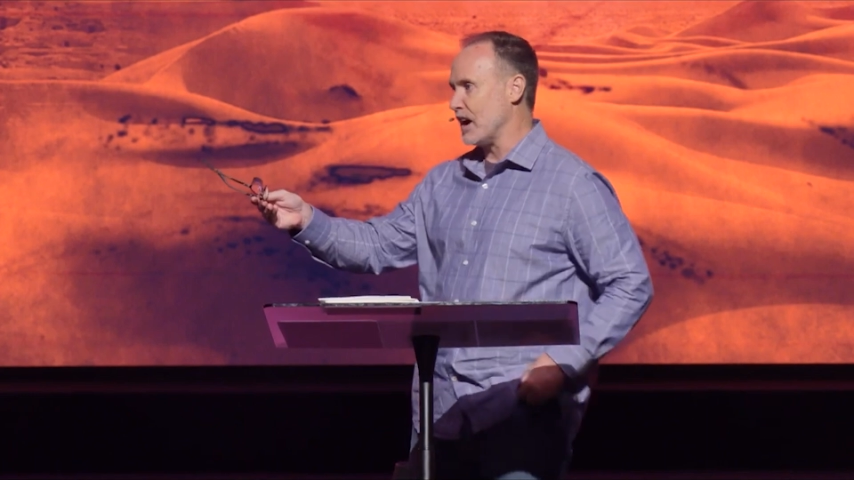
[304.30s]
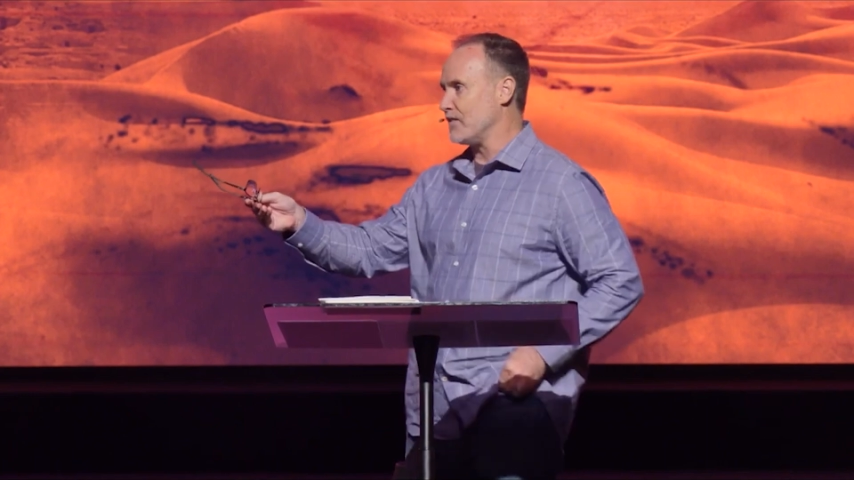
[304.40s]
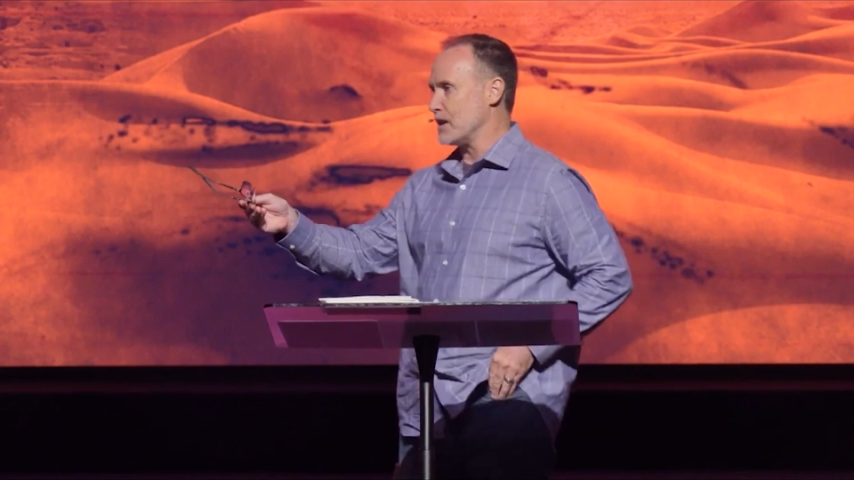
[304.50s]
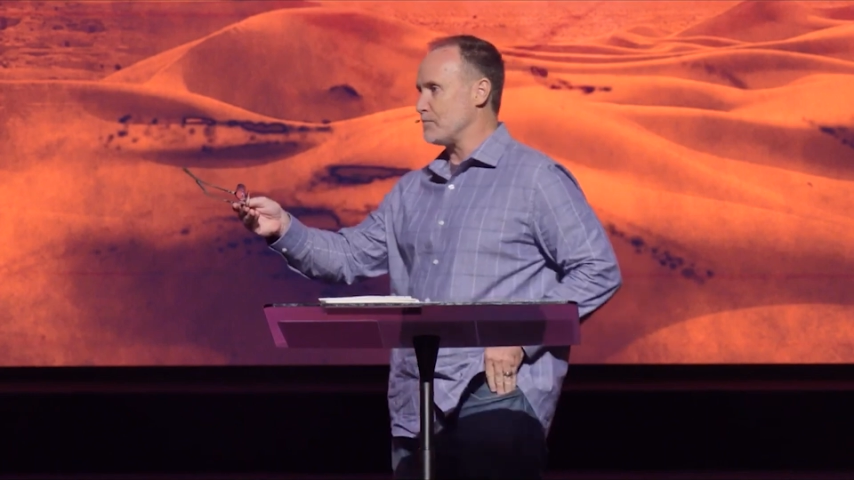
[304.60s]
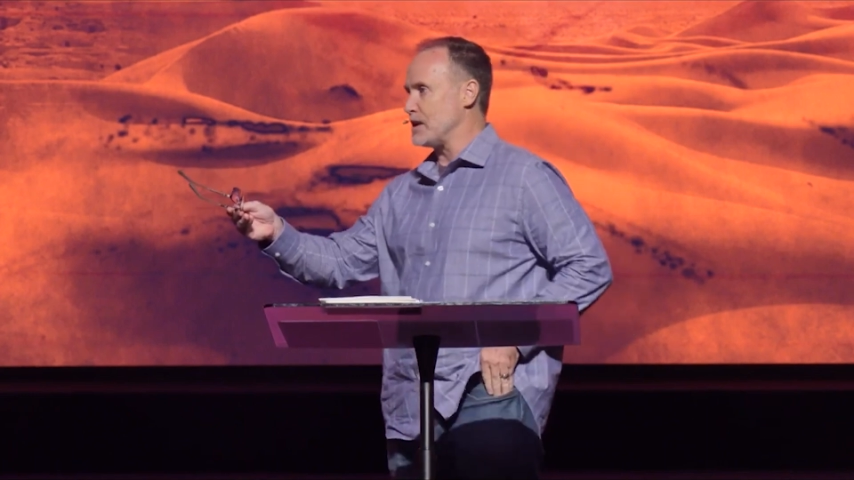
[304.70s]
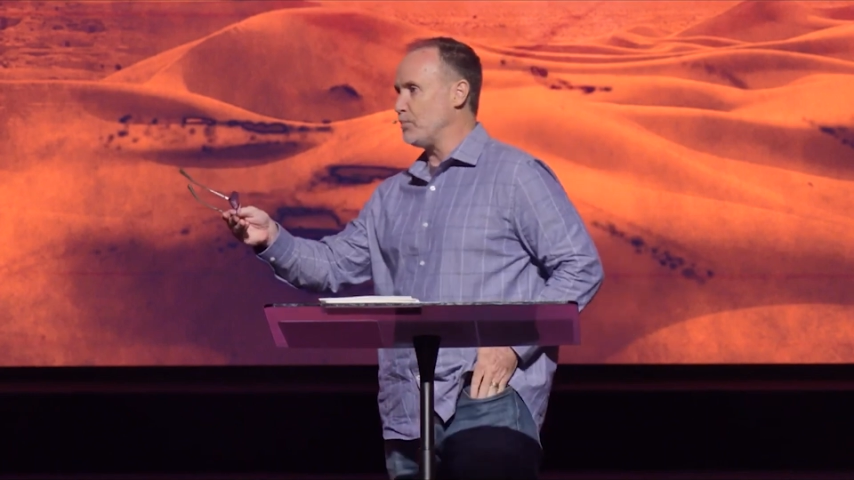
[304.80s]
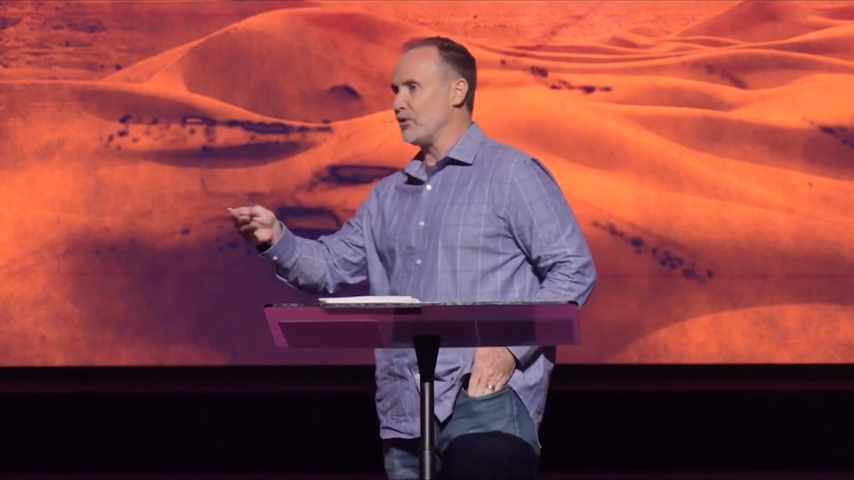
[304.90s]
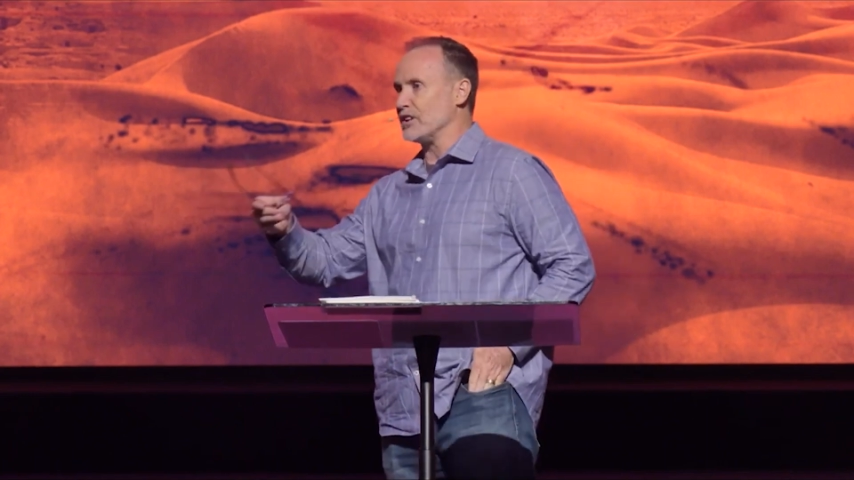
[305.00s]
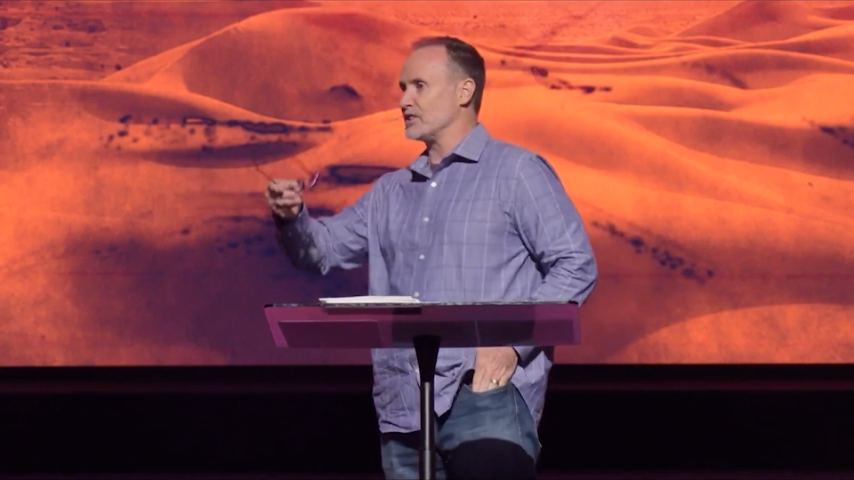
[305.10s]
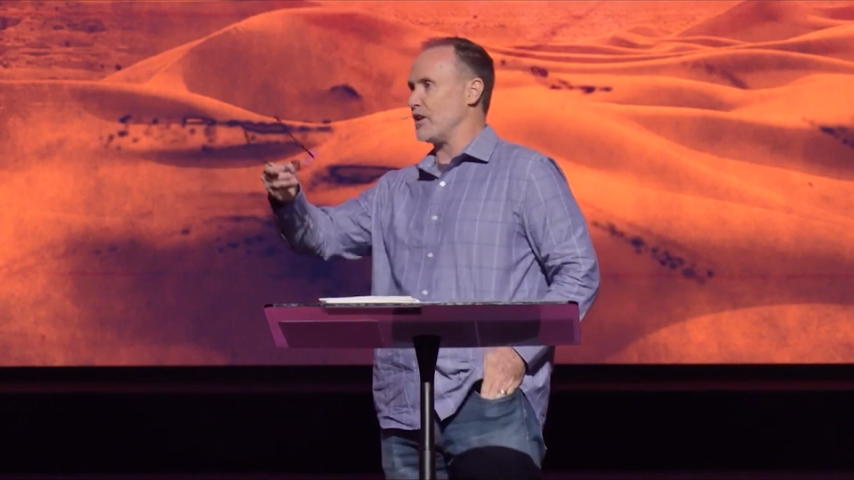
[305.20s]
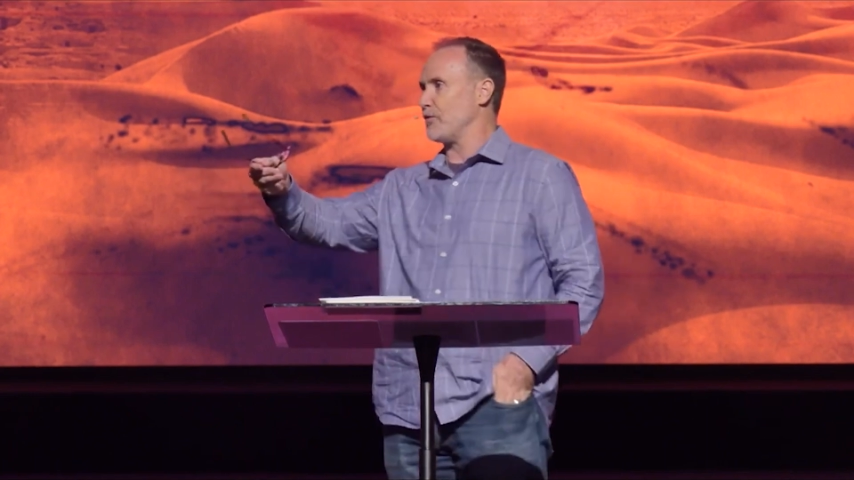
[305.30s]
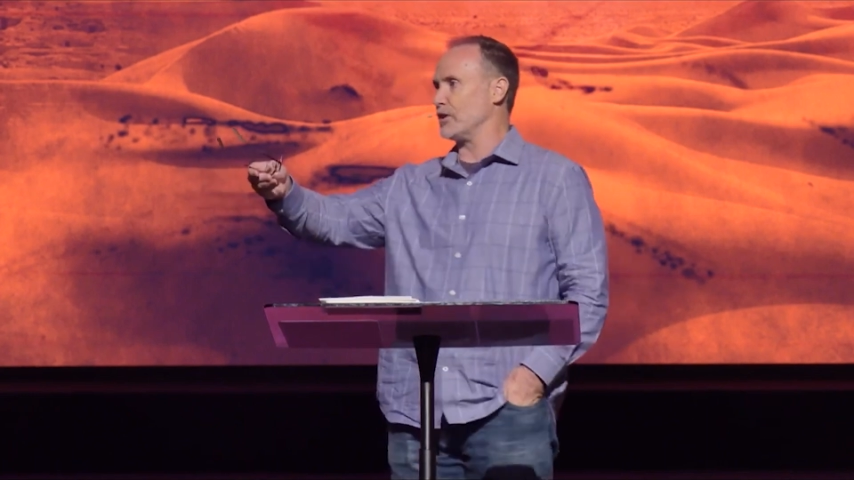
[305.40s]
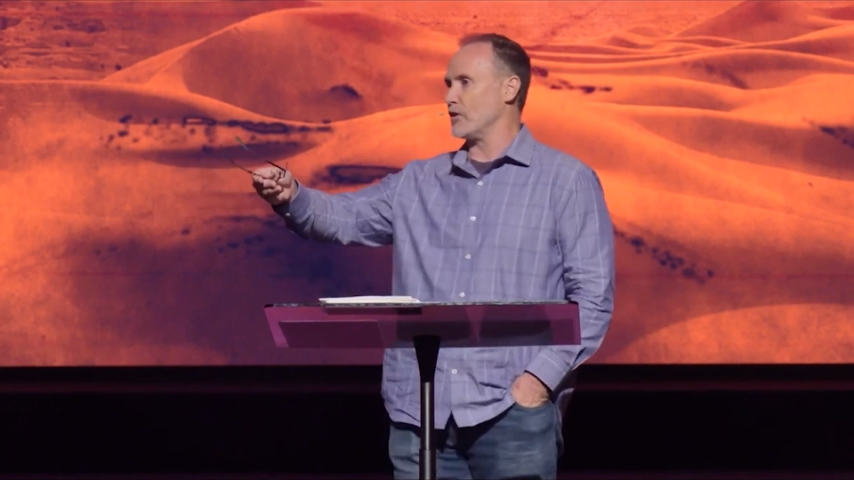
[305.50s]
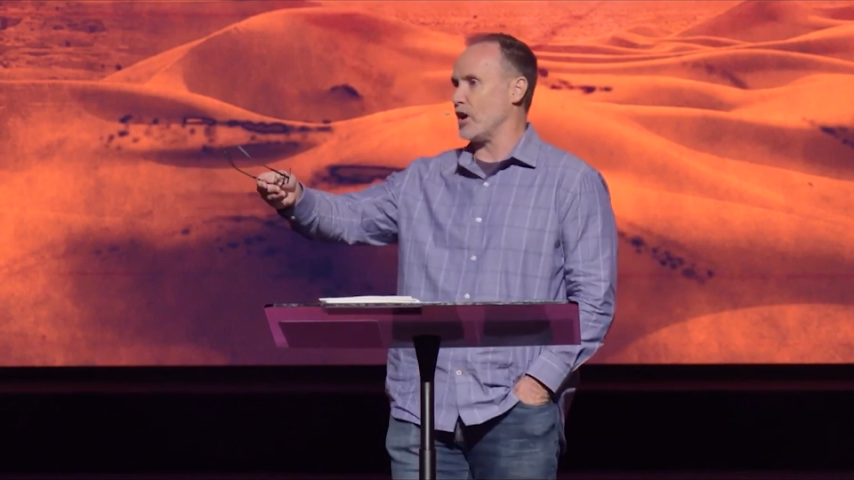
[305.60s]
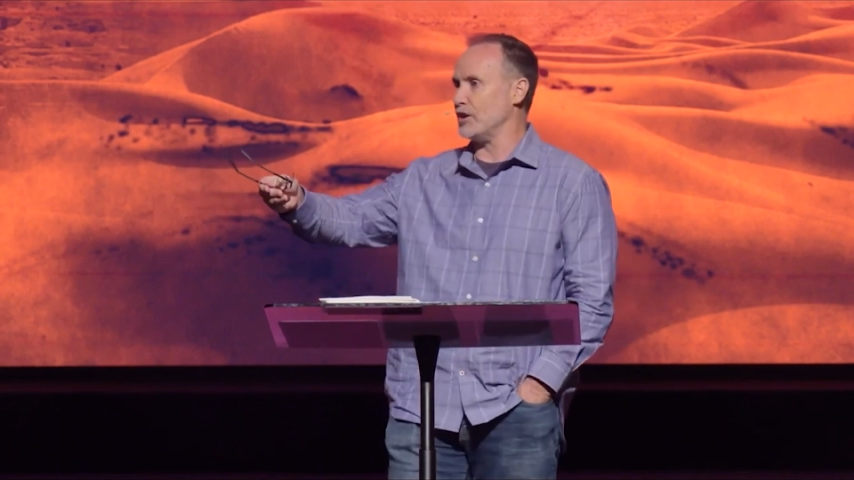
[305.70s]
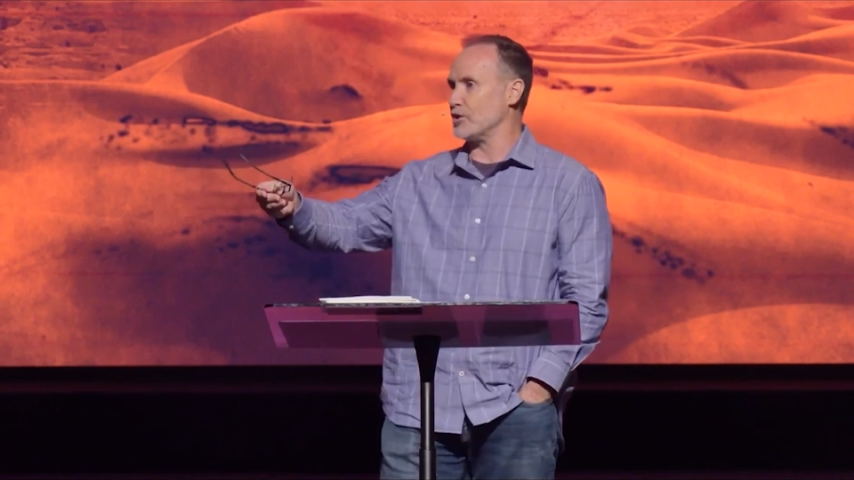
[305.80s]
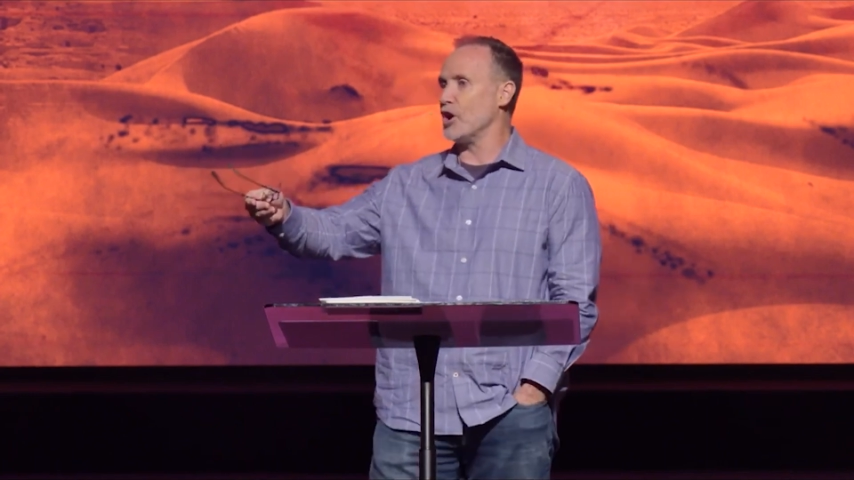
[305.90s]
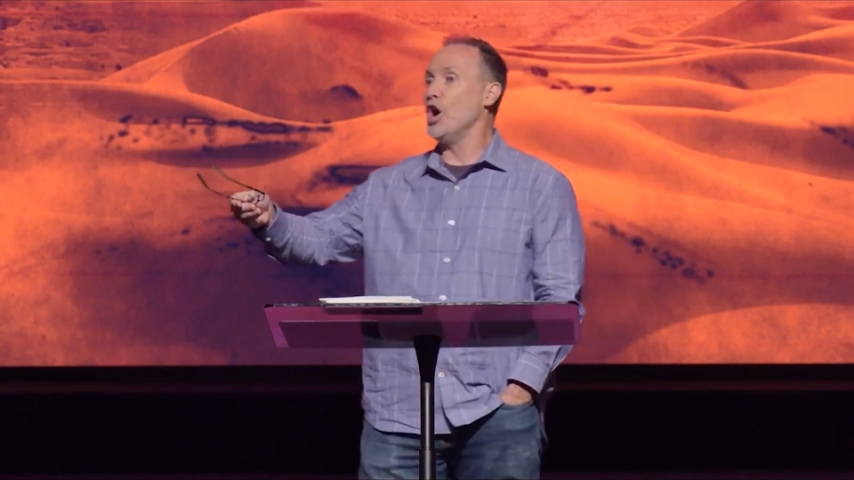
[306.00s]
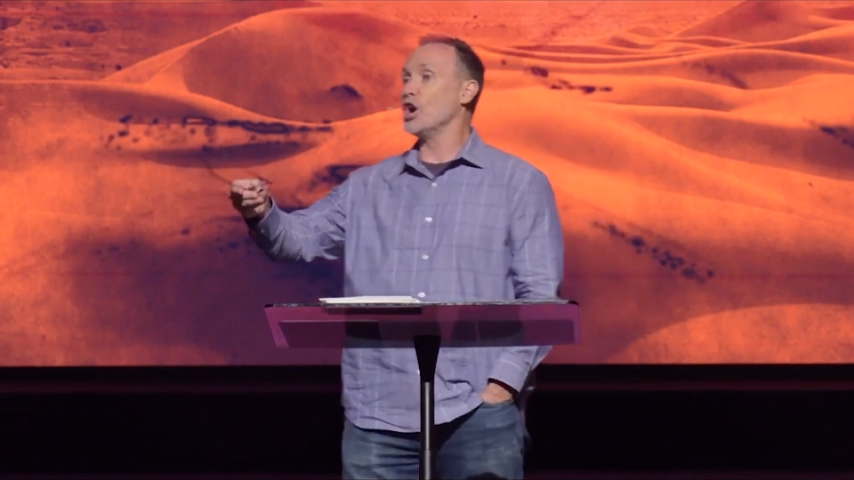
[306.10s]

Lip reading: covenant people and the suffering they're under,